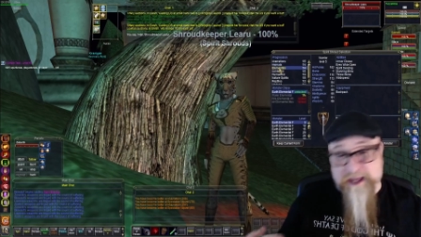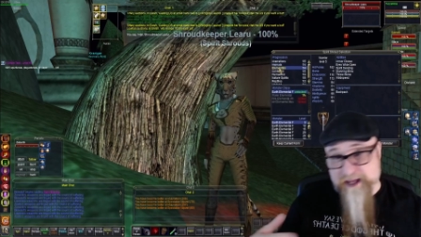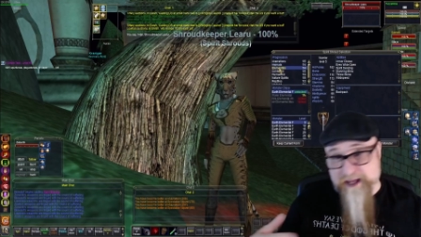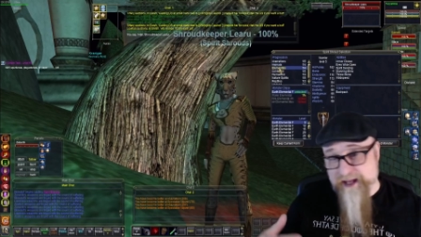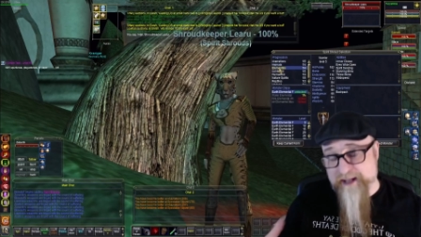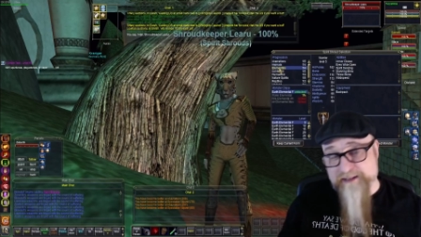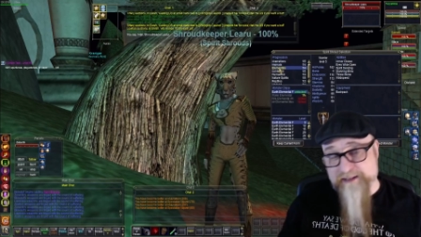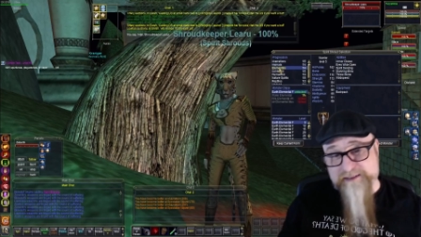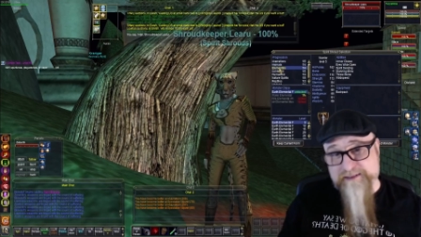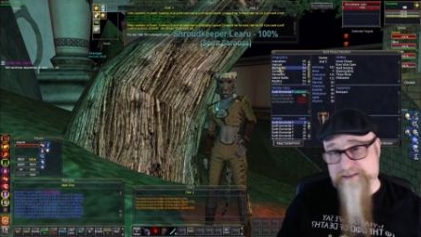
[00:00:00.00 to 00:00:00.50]

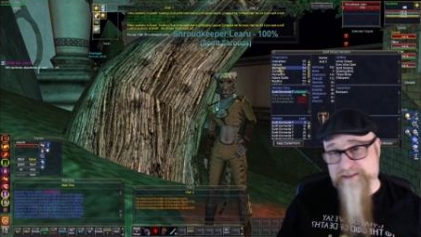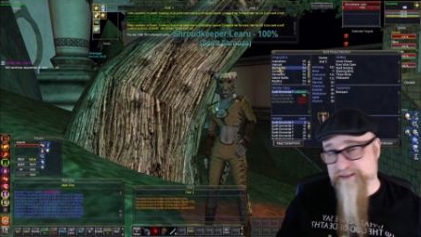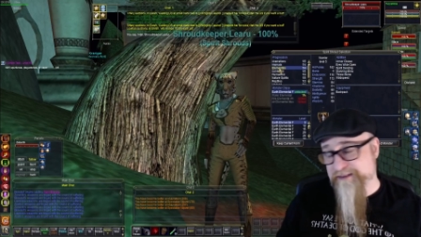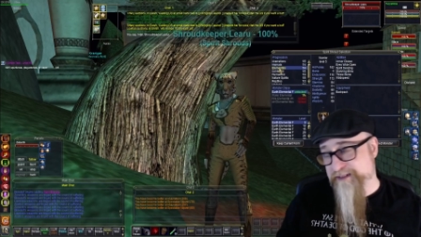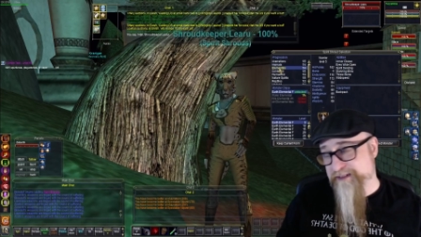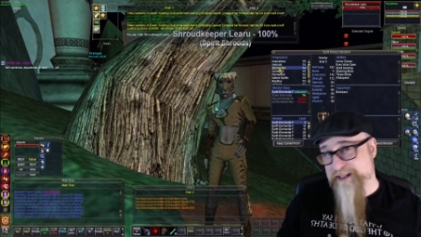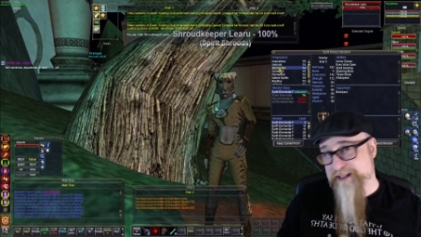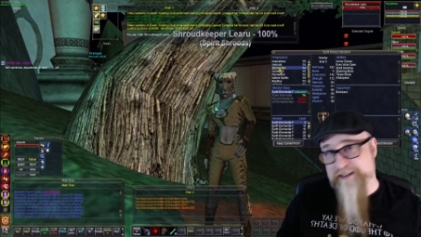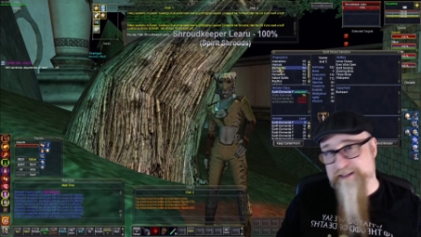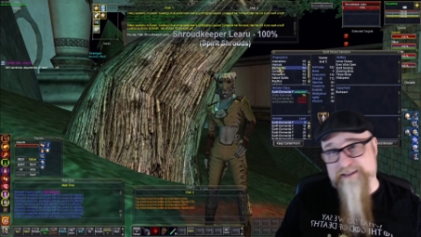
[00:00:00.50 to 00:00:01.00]
and still
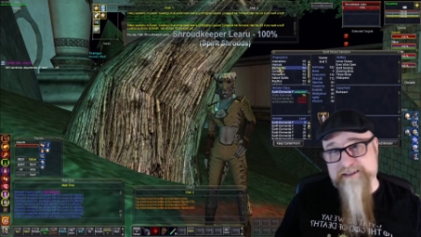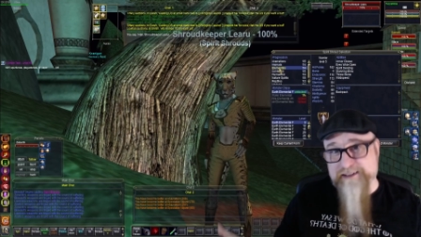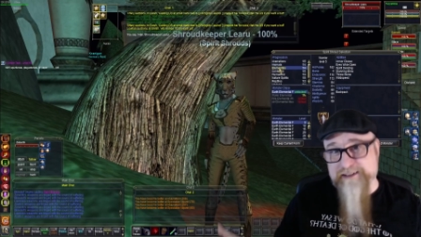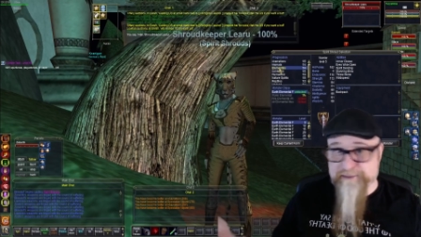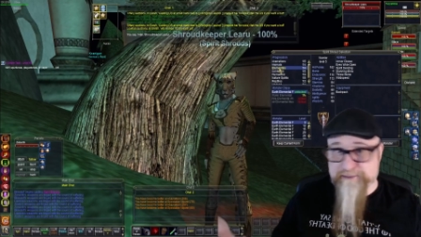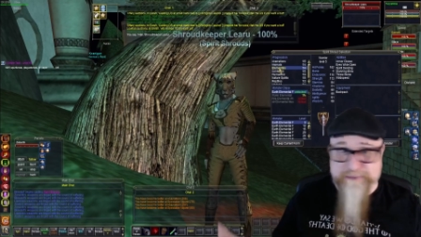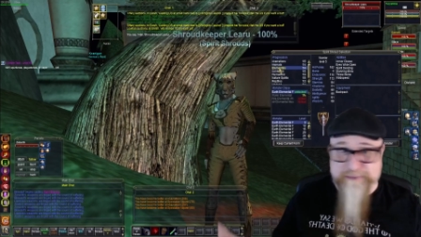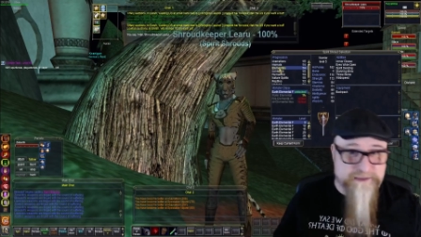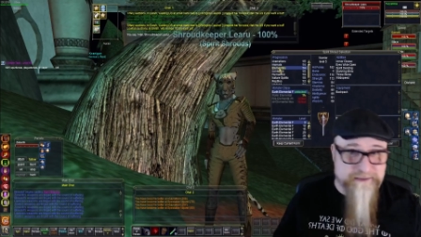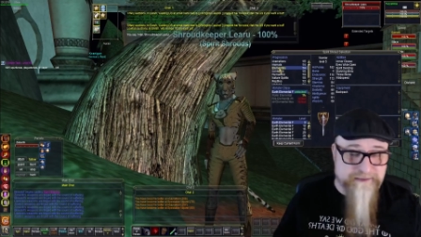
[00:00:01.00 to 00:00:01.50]
get a
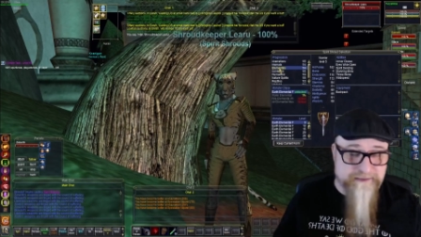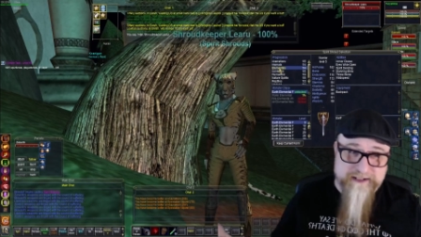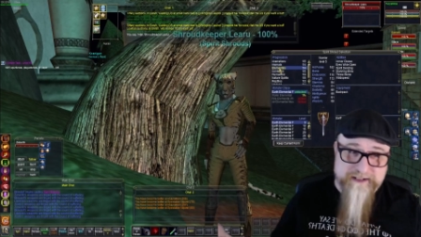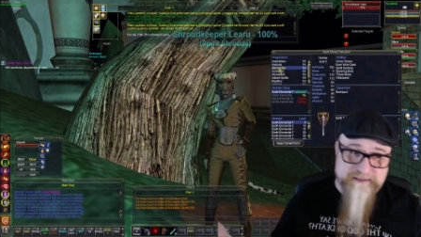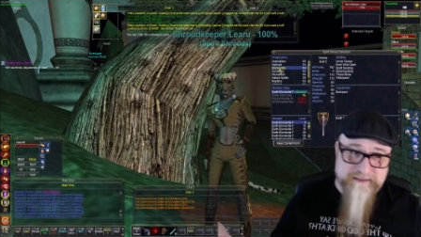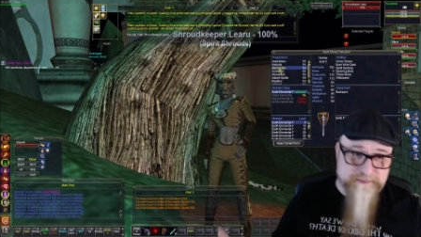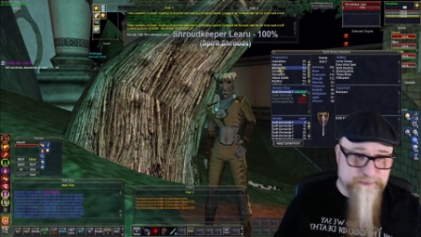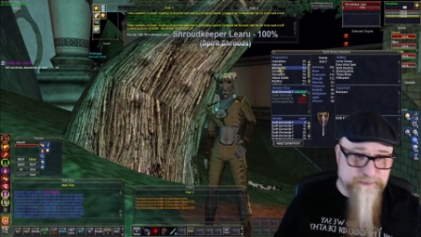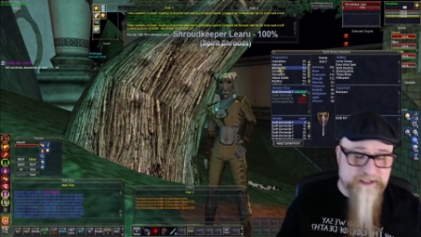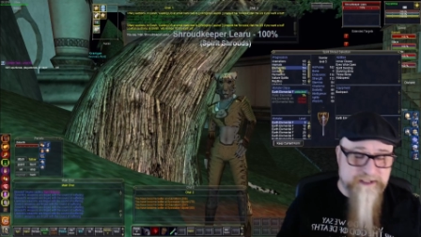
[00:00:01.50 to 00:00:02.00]
little bit of
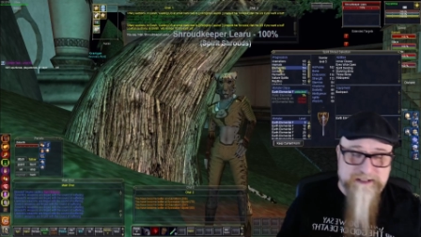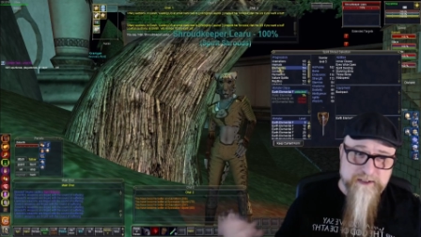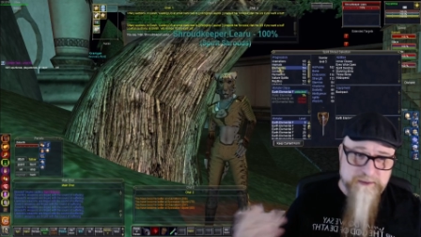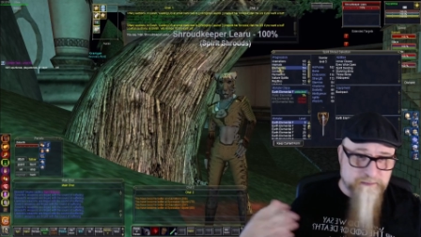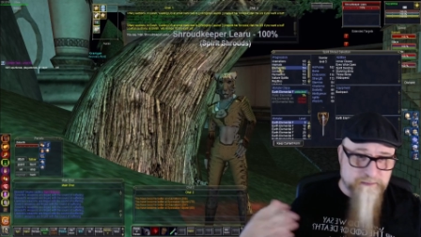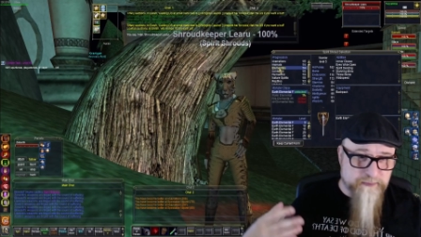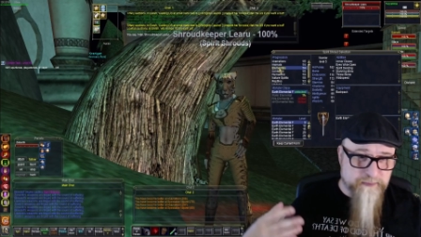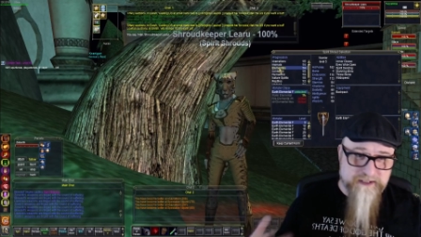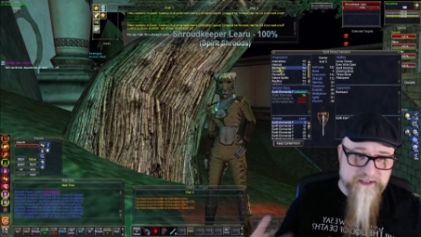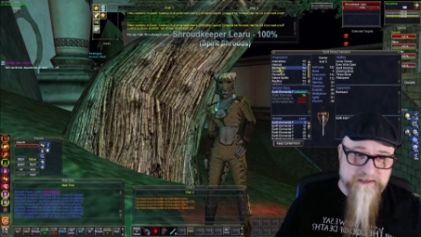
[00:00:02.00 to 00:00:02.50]
XP
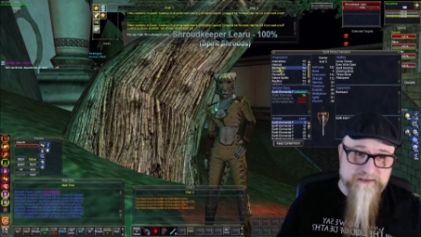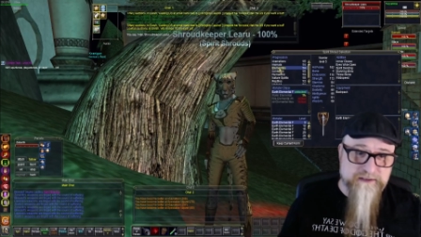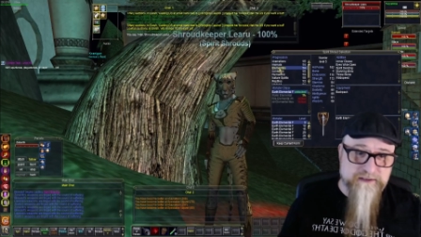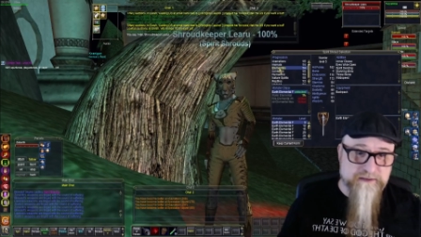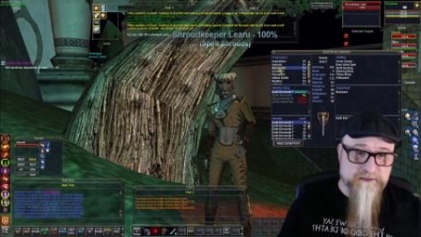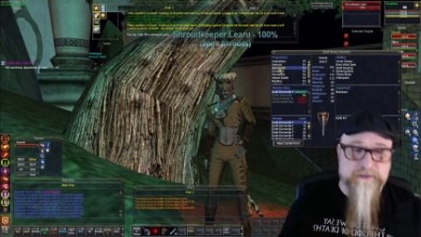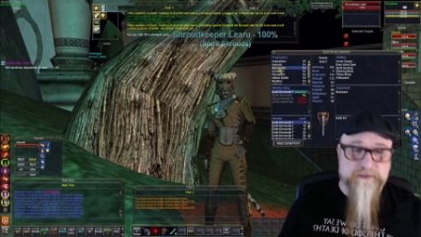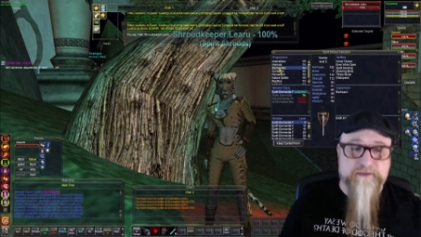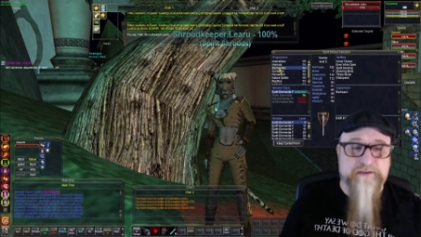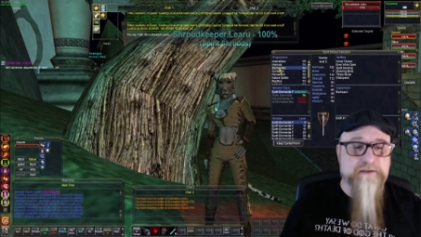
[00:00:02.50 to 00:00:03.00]
because you're
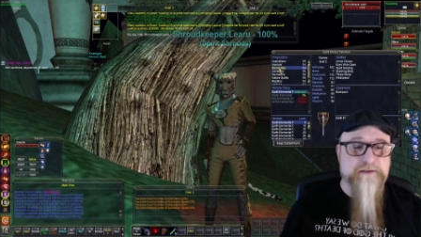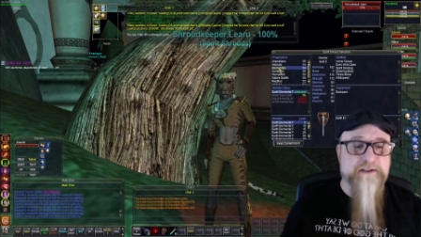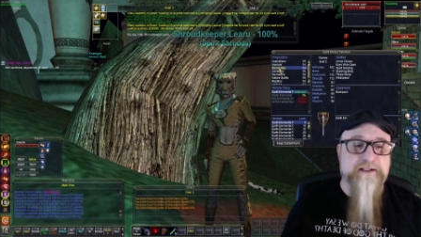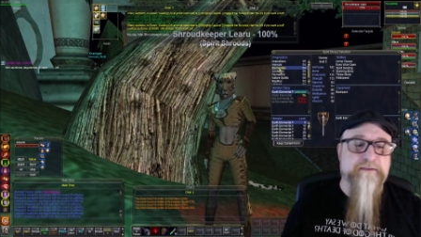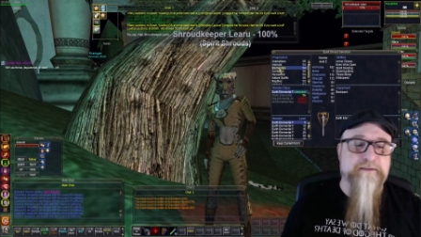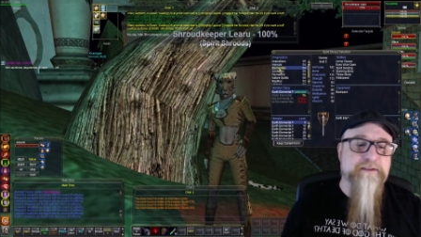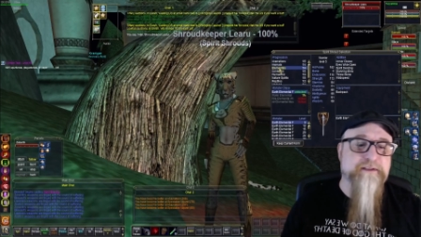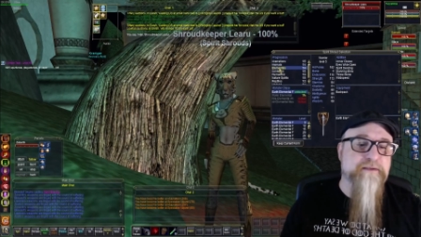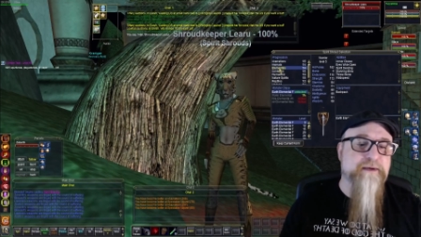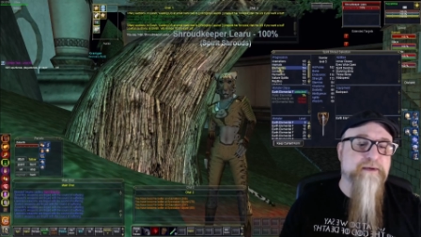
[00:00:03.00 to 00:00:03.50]
also
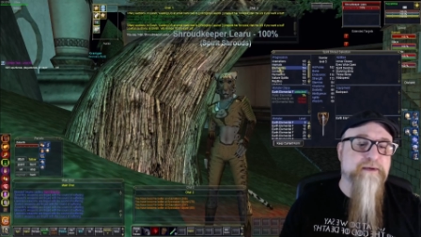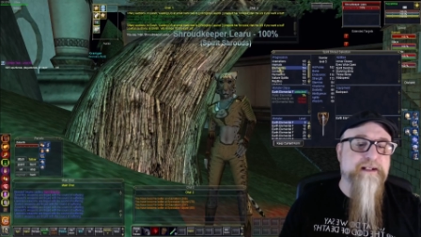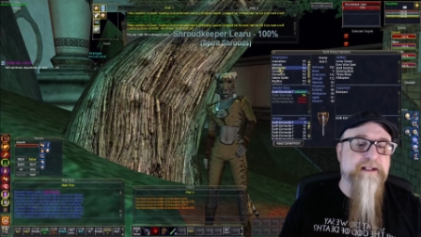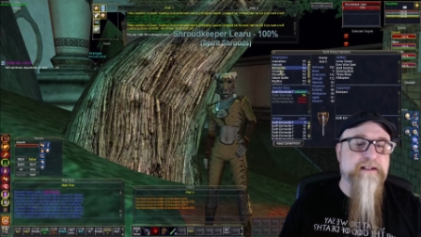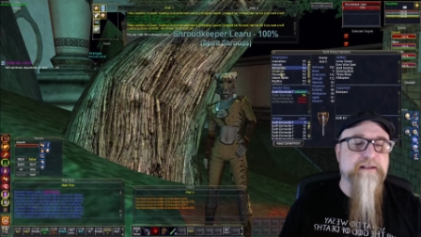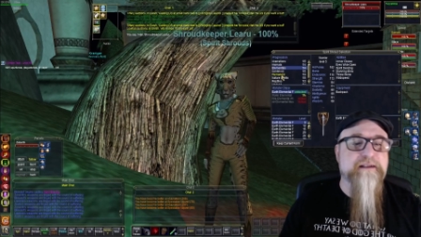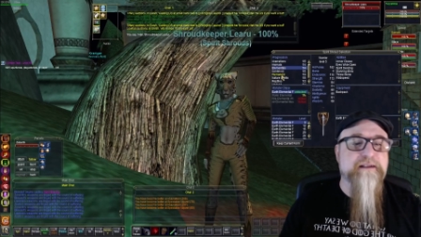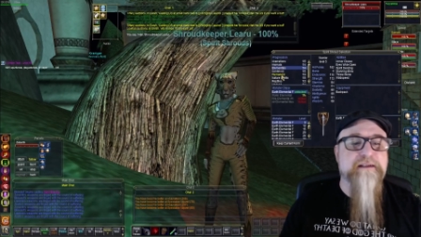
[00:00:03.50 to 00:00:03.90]
level 20.